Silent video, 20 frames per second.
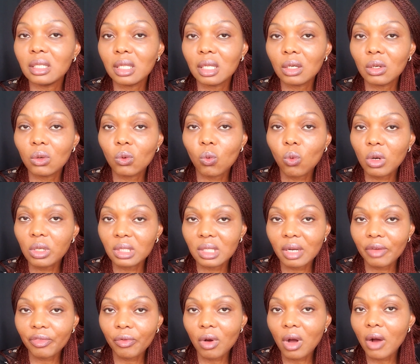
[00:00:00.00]
the water
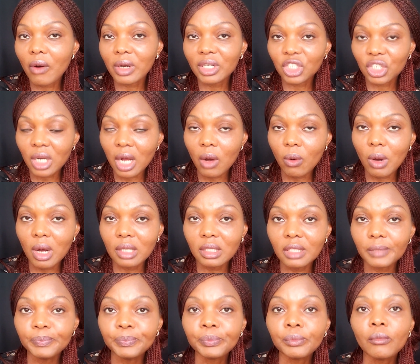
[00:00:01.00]
for our showers,